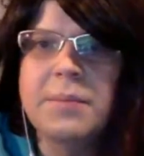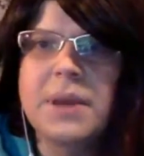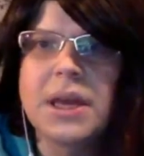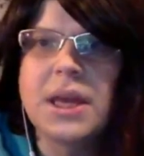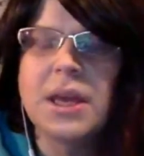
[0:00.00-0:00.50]

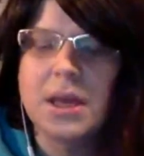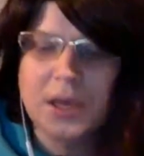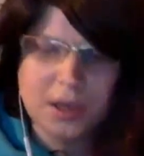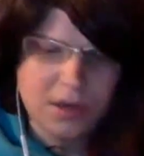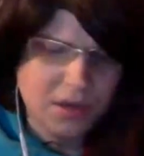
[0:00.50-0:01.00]
Nikki.
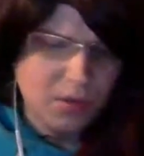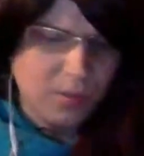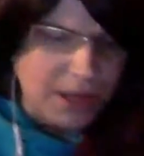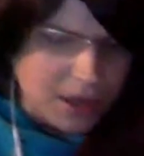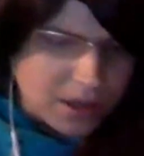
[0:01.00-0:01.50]

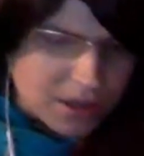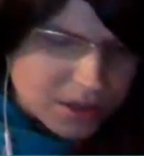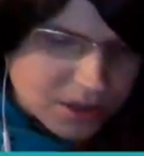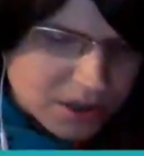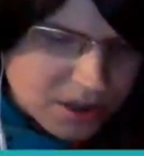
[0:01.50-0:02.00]
Wait,
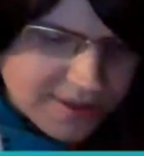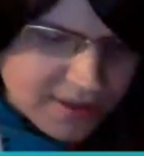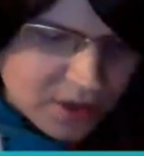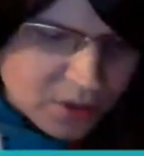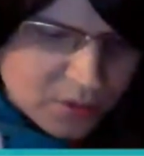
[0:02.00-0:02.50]

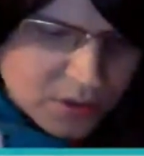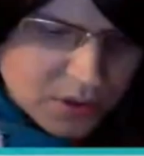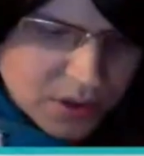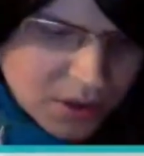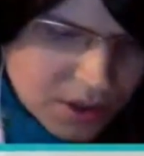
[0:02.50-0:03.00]
so
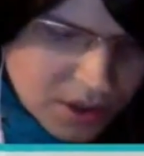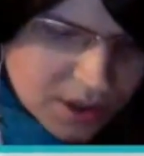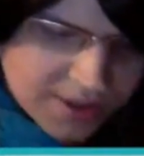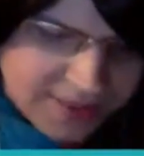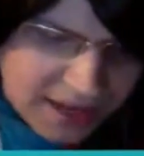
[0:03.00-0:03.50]

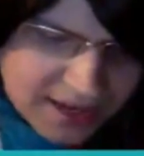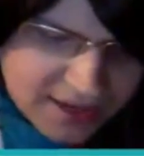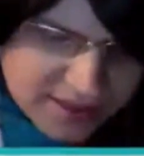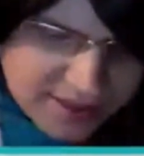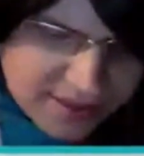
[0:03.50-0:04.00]
because I
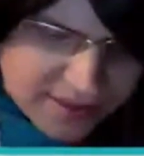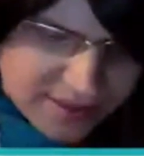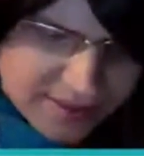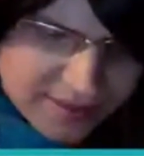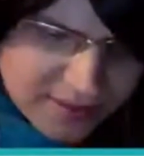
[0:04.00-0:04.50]
didn't see
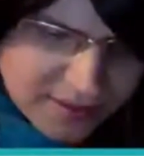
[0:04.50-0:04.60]
this.